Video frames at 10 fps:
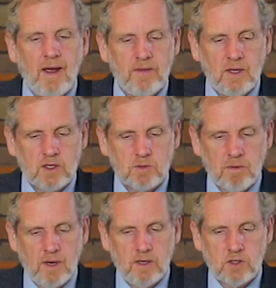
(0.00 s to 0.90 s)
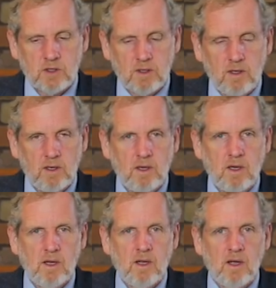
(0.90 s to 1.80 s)
And the explanation
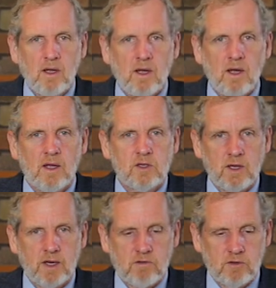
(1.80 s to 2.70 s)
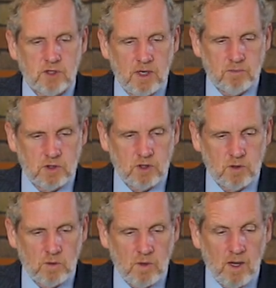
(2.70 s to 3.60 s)
is later in chapter 2.